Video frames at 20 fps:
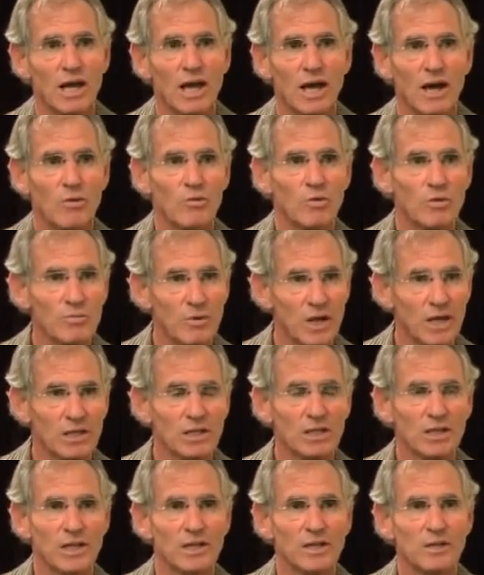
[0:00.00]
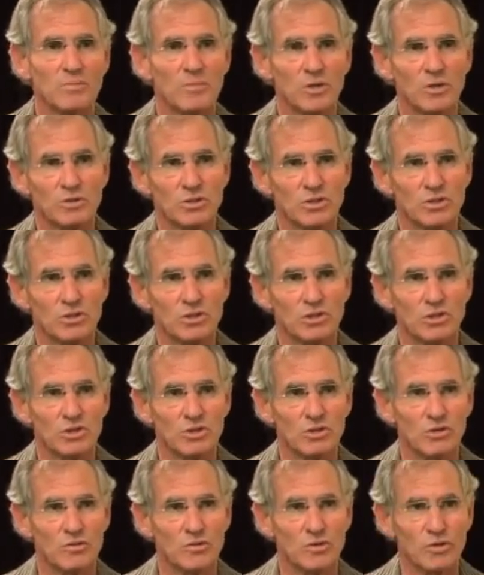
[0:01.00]
how we regulate emotions and
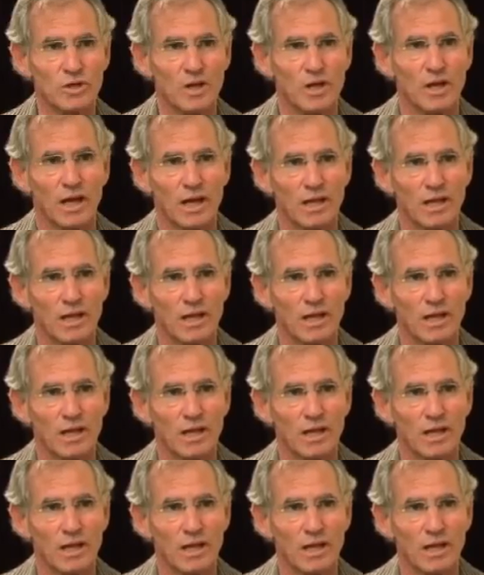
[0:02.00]
so forth.